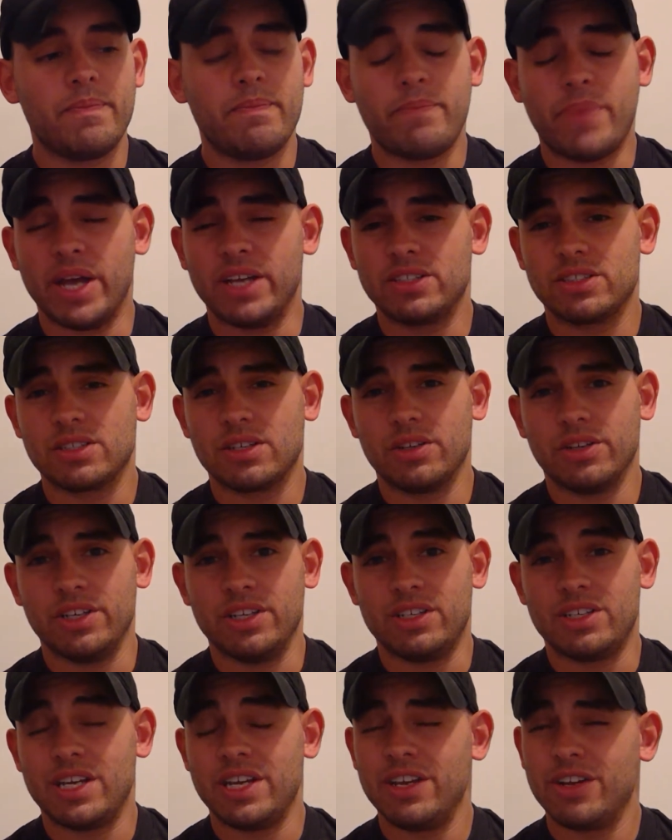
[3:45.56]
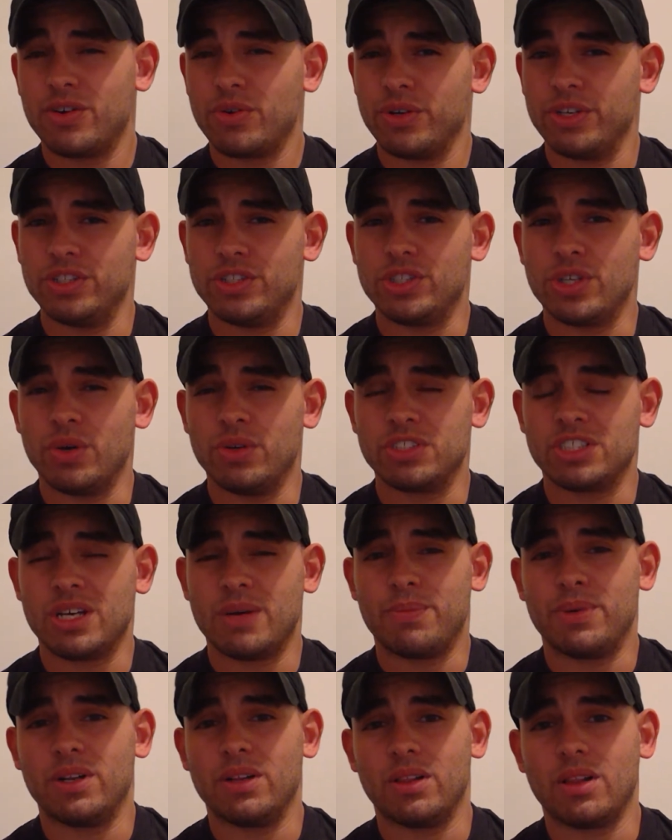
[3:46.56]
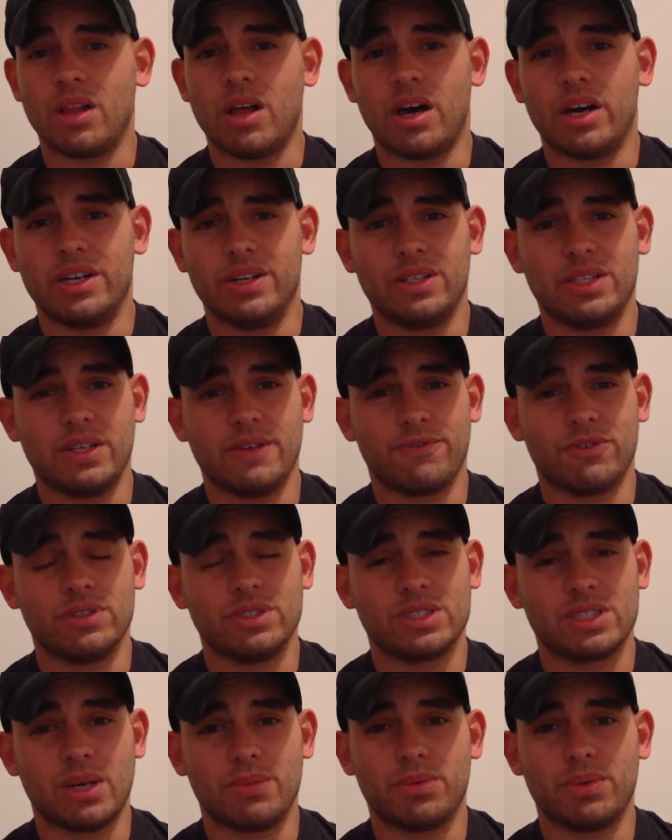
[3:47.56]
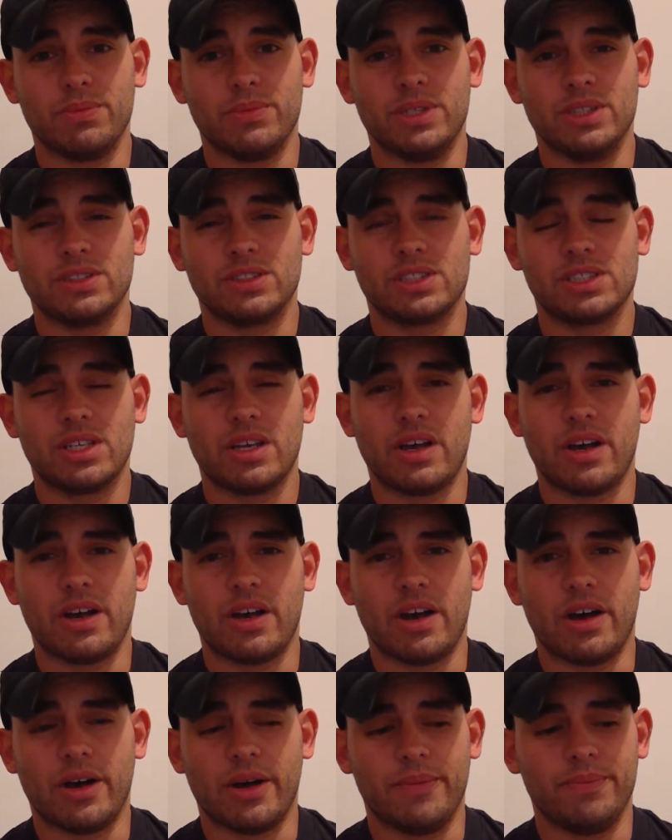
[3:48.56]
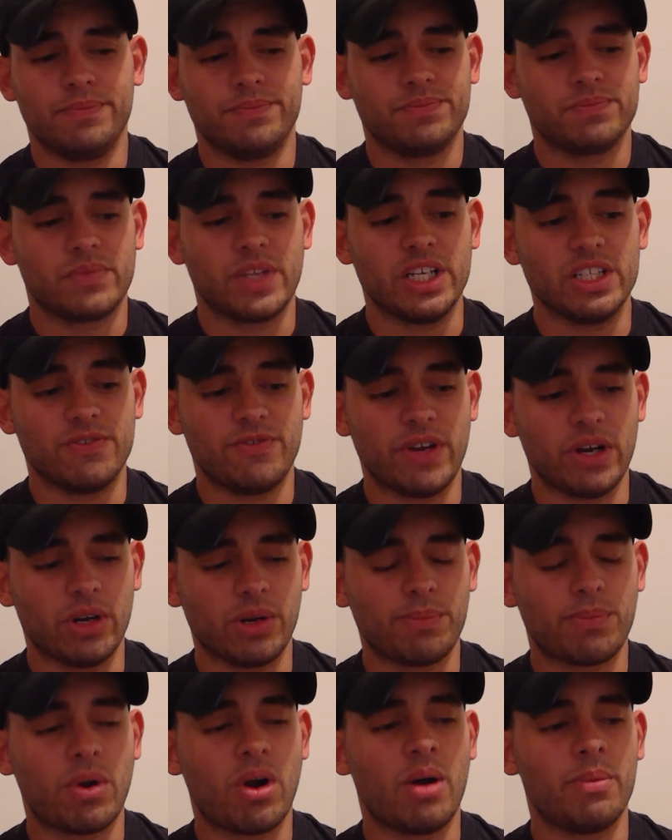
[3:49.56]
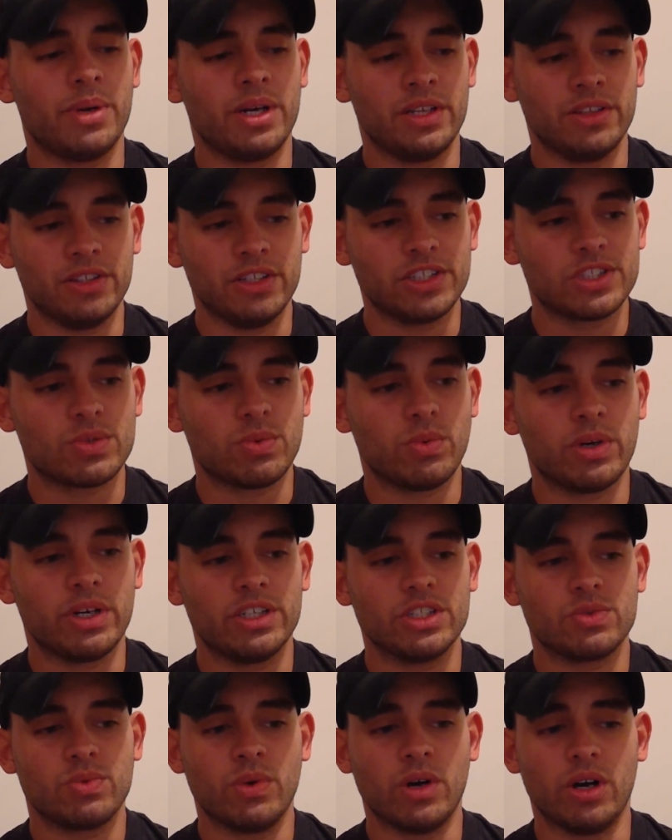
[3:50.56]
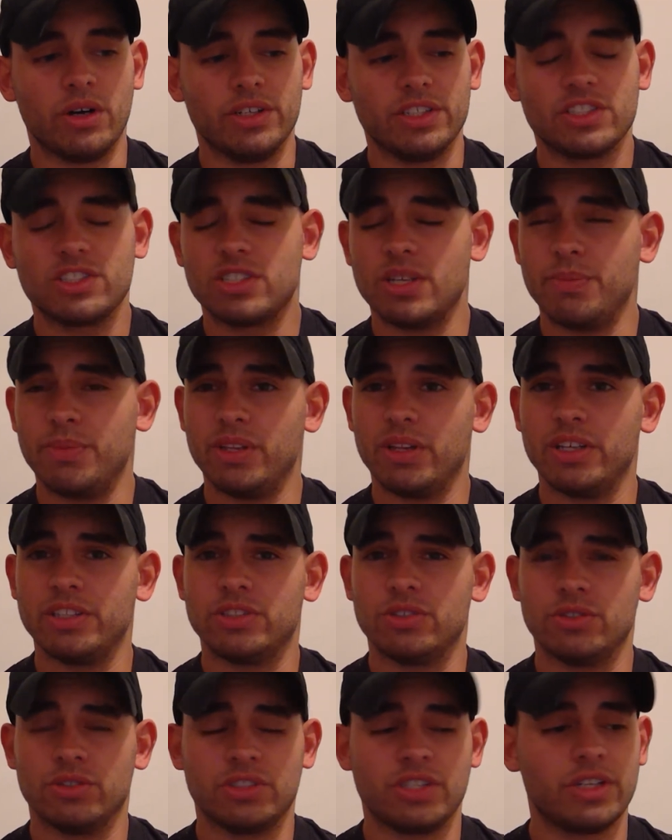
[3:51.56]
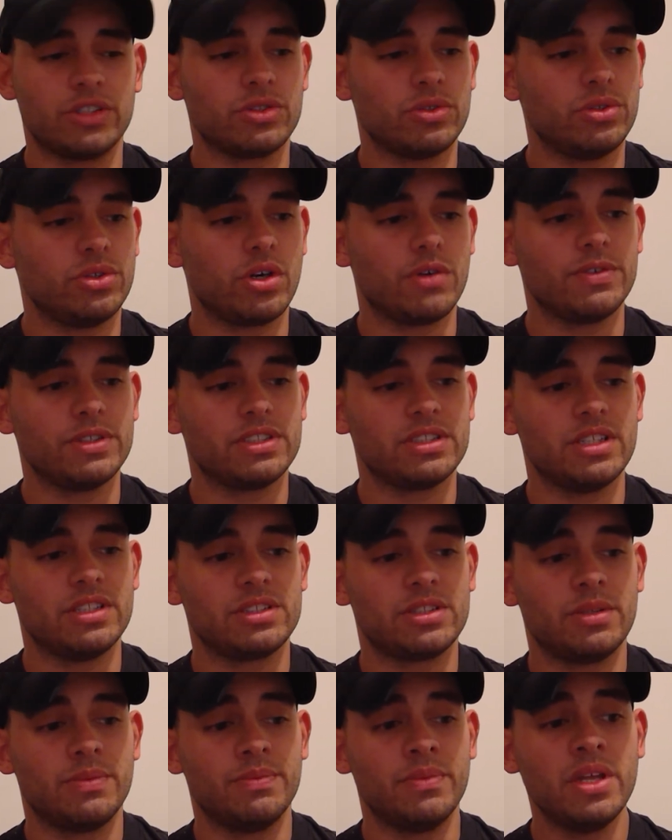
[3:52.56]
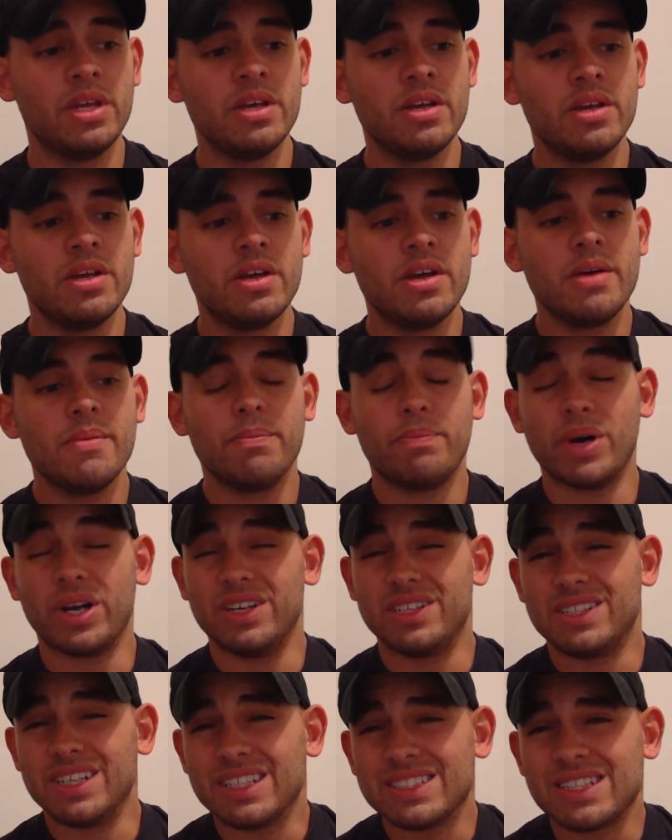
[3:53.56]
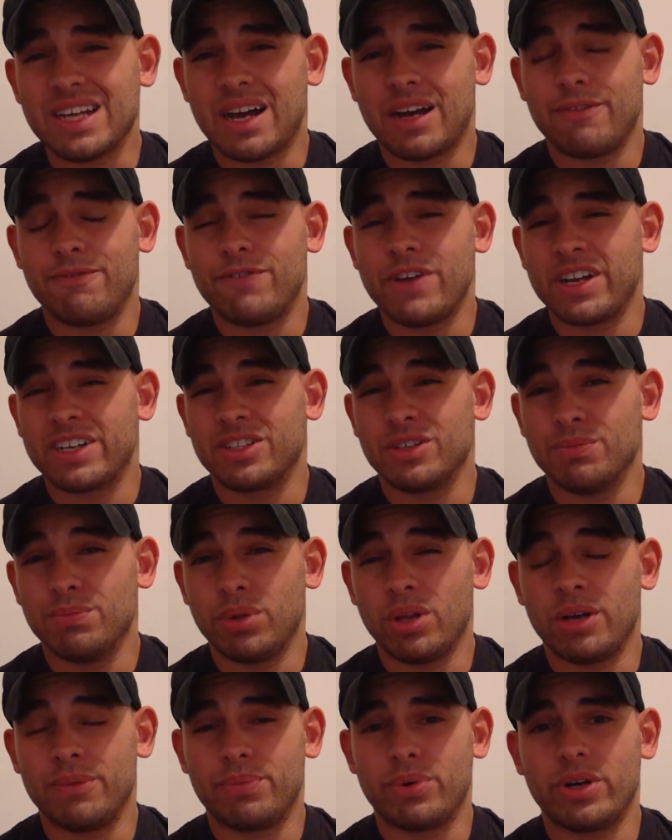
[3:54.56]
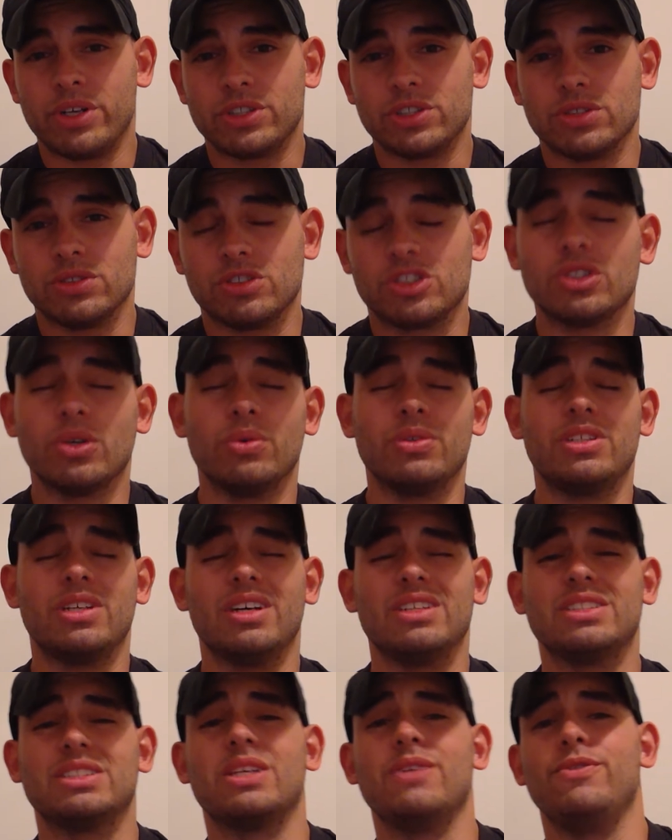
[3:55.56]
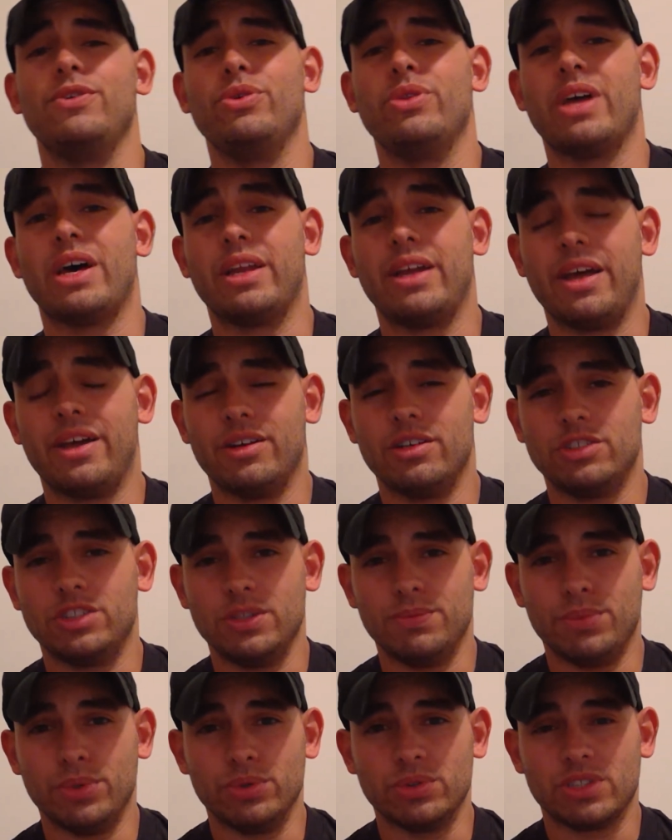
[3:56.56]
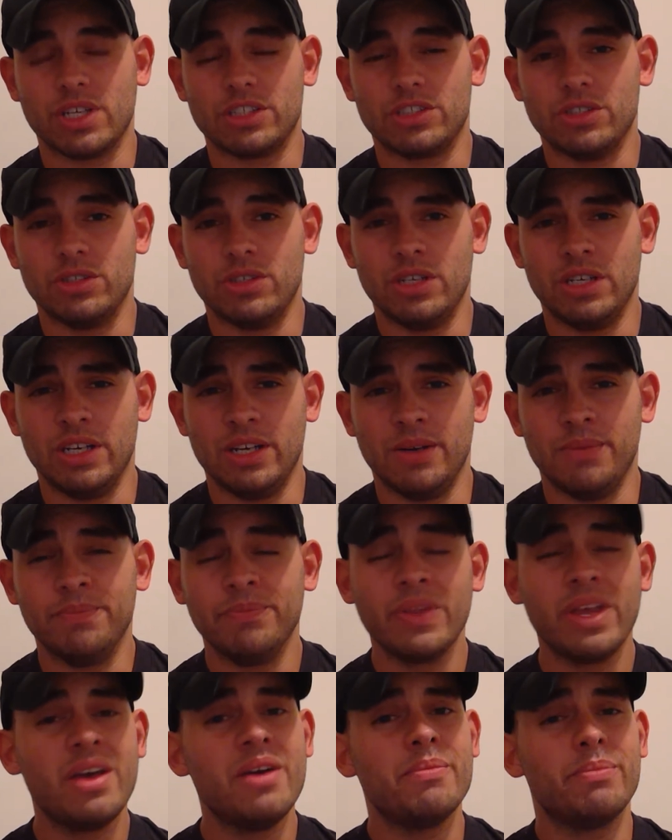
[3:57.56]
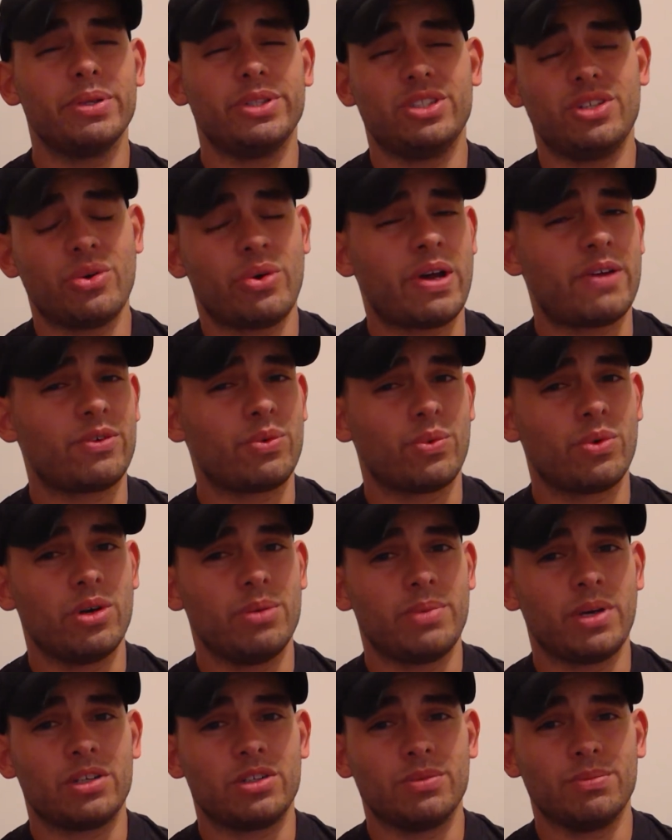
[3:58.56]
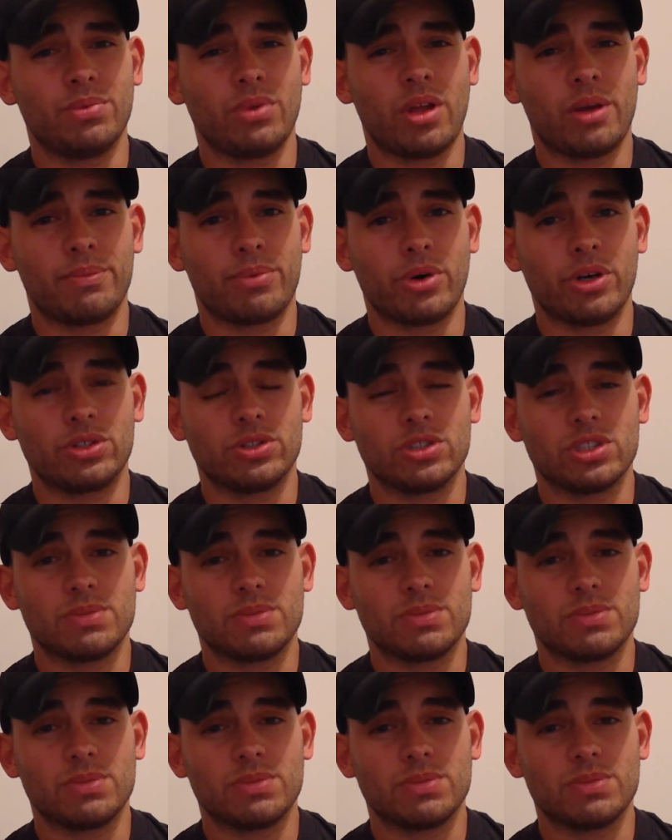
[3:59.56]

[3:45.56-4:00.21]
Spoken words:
Basically, theocrine shows up in a lot of different supplements. It's very prominent in this one as well. It stimulates your central nervous system, but it does not affect your blood pressure. So it does give you that energy boost that you need, but you don't have to worry about your blood pressure